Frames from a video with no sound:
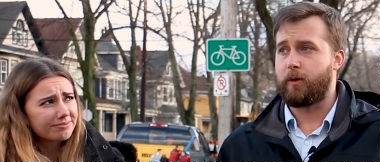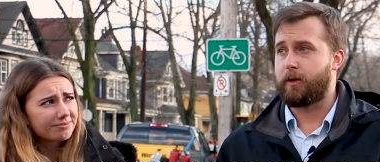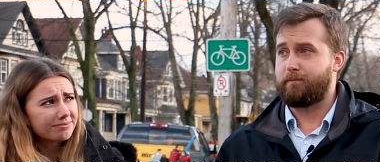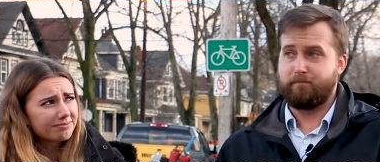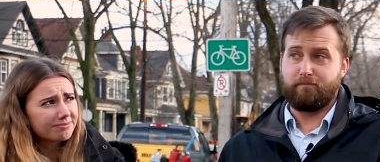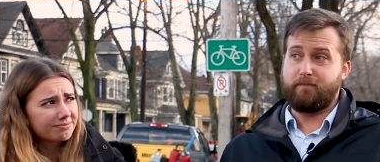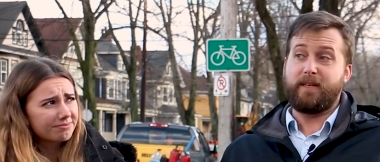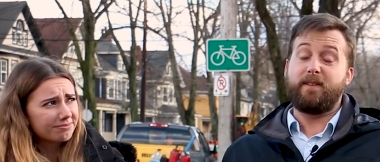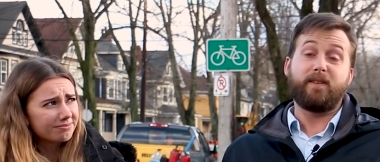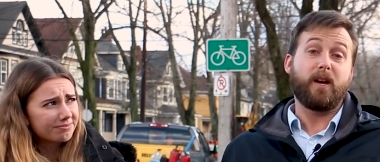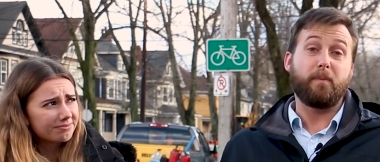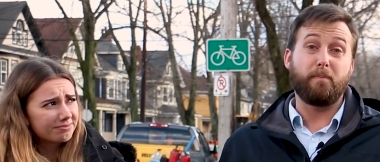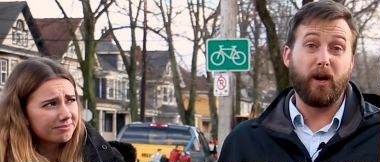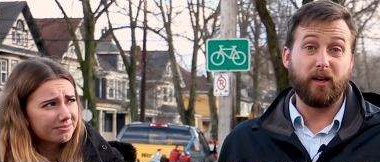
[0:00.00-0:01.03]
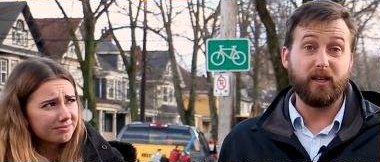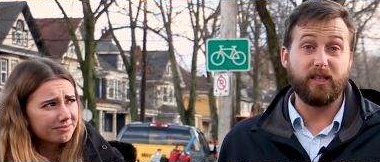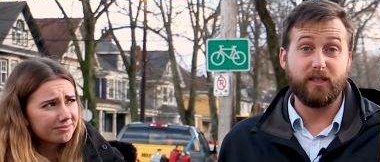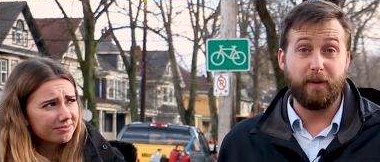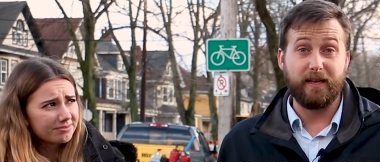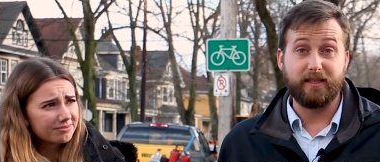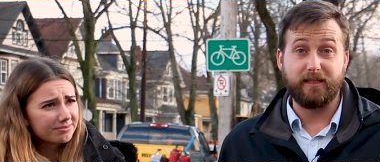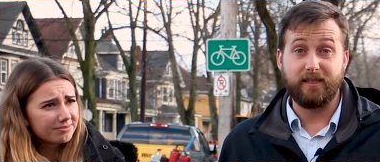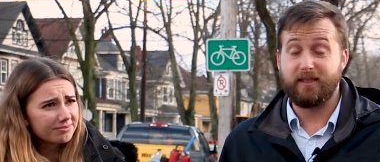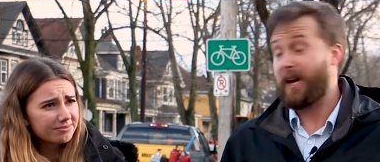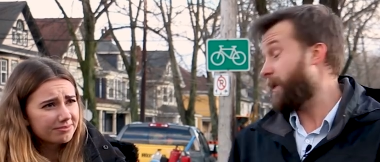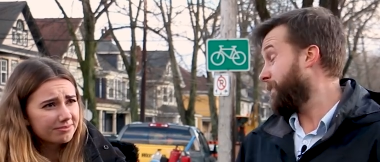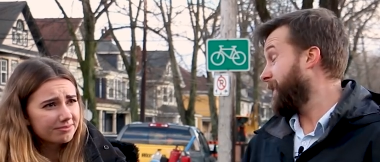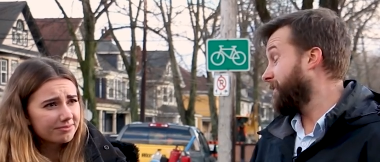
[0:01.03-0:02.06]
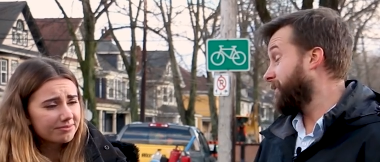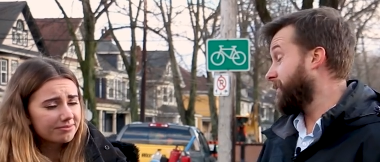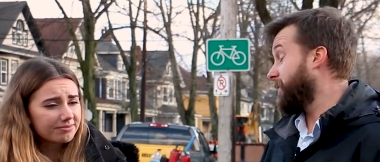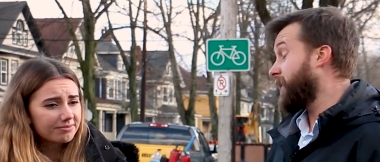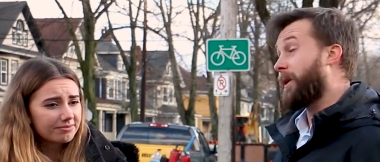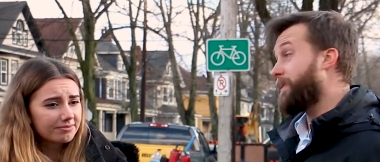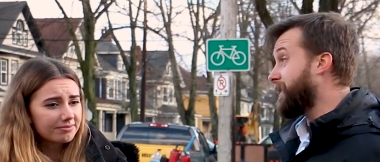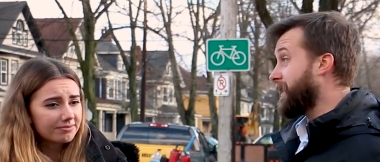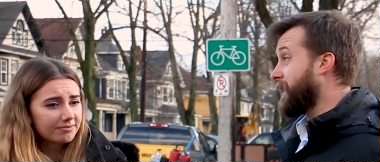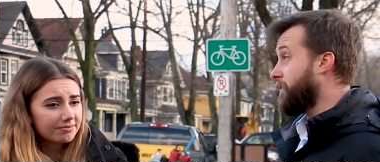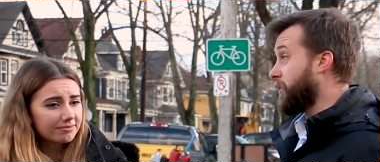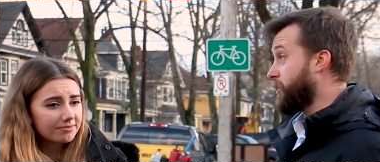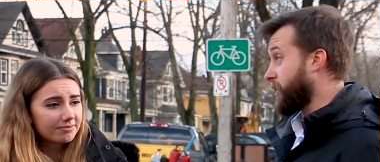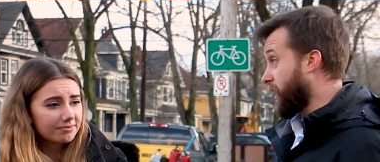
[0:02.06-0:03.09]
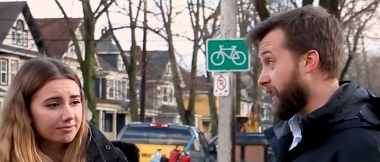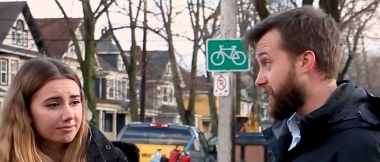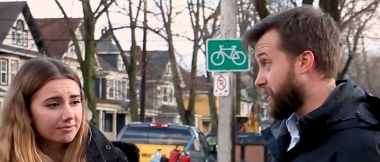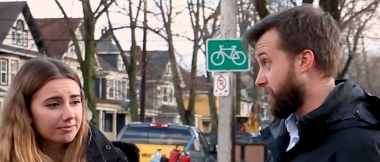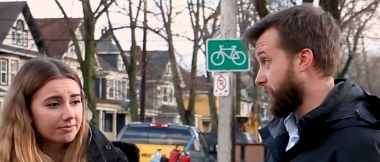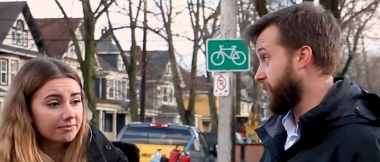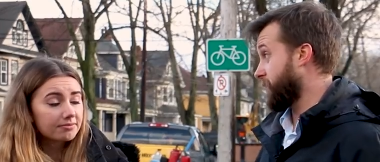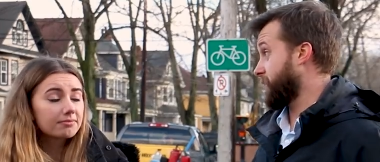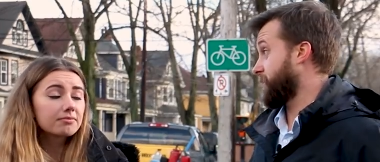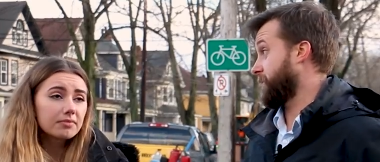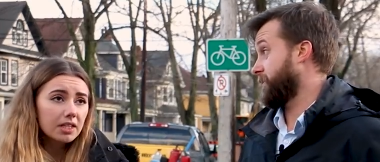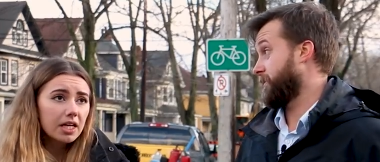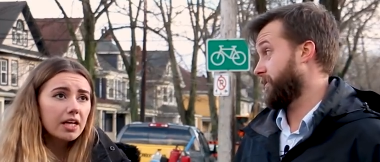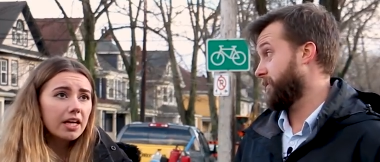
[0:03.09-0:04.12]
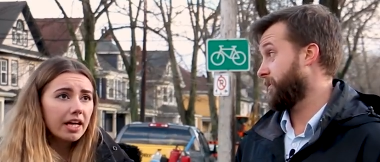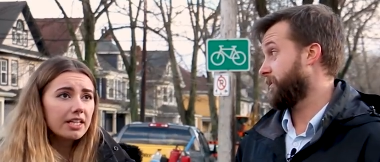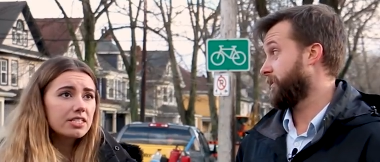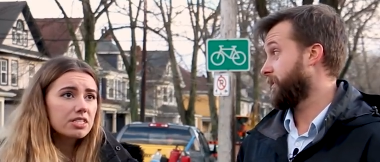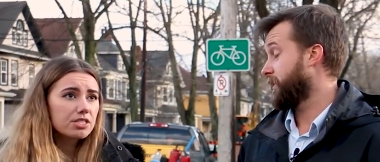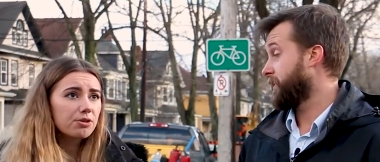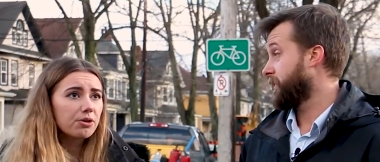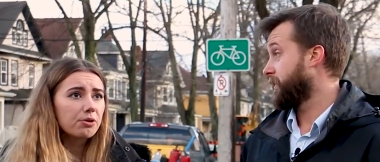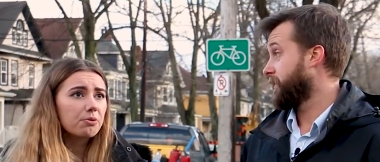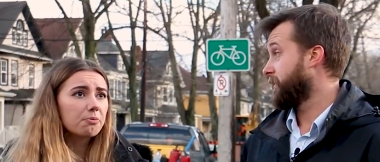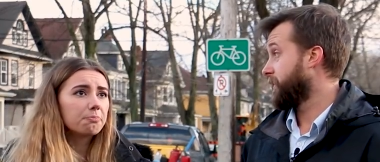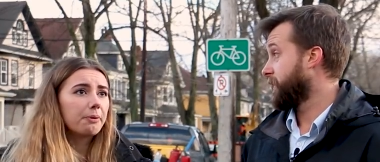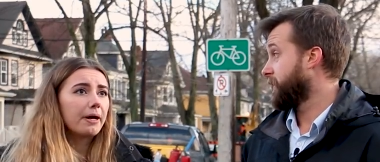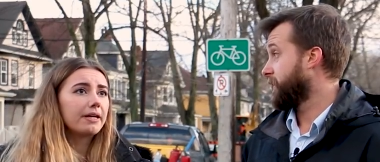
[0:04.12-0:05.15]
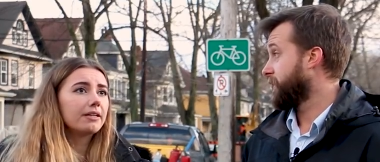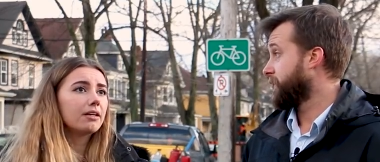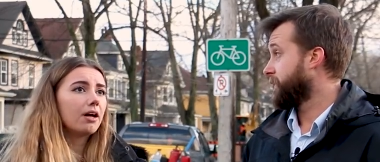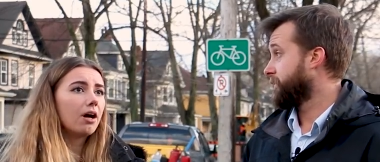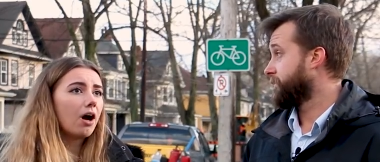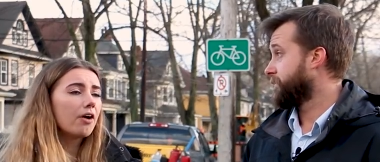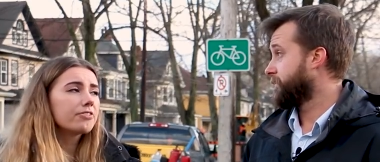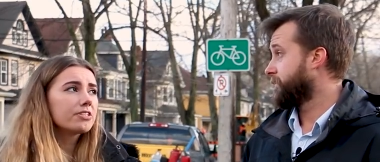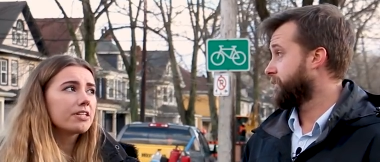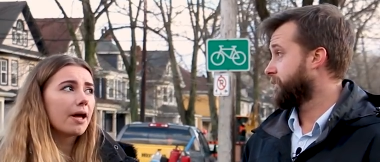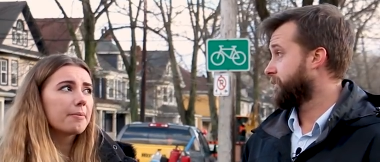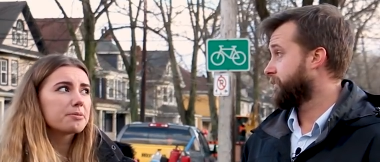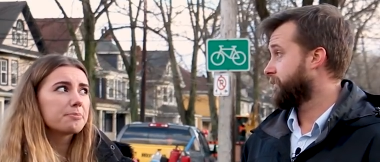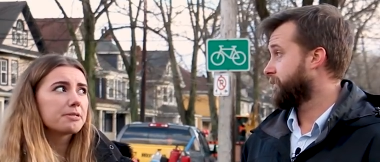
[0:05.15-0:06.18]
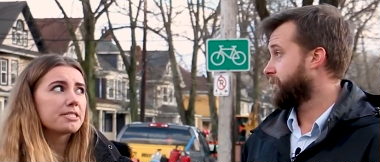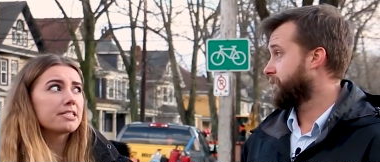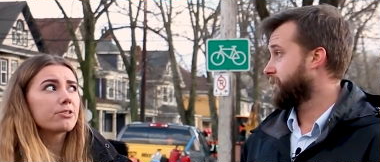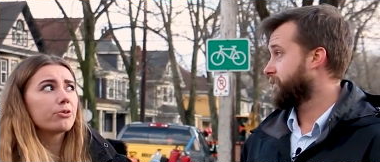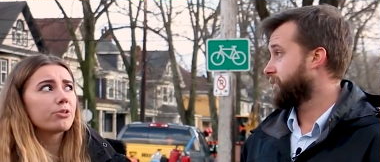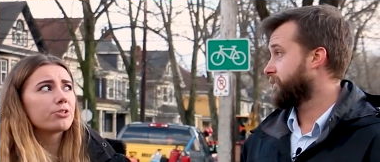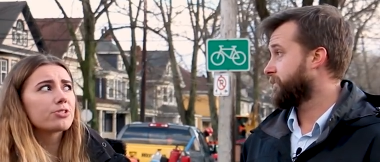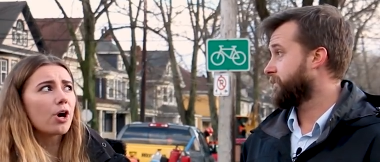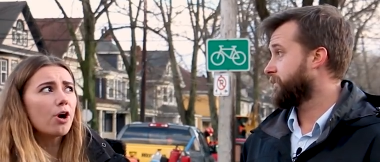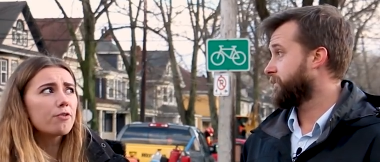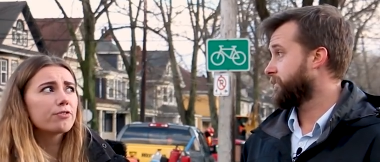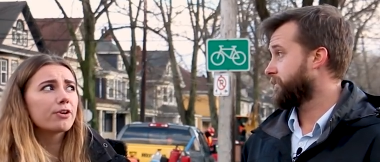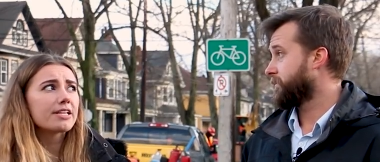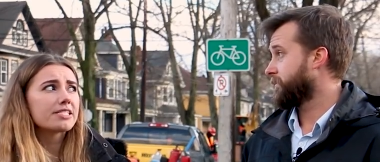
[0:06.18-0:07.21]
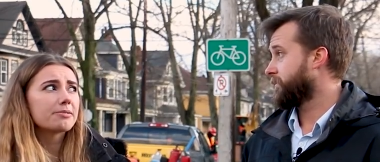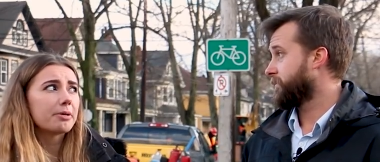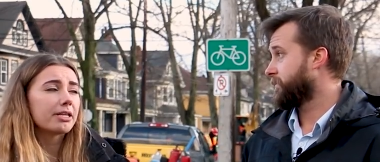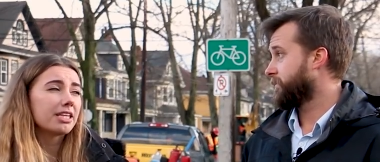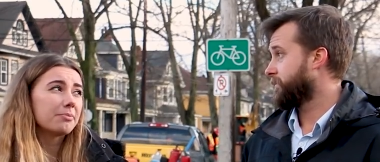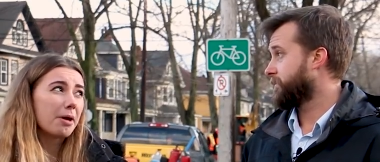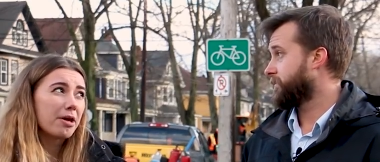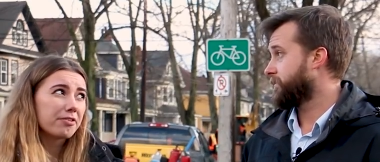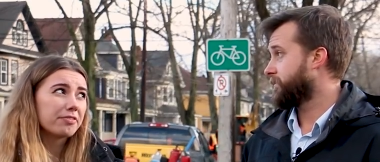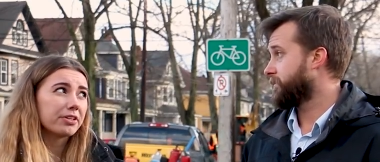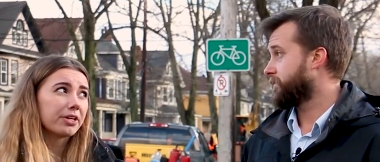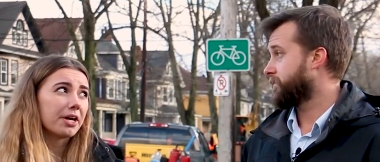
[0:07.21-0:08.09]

Speaker 1: or giving up parking spaces. I mean, you gotta be thinking about your customers.
Speaker 2: It's true, but oftentimes business owners overestimate the amount of their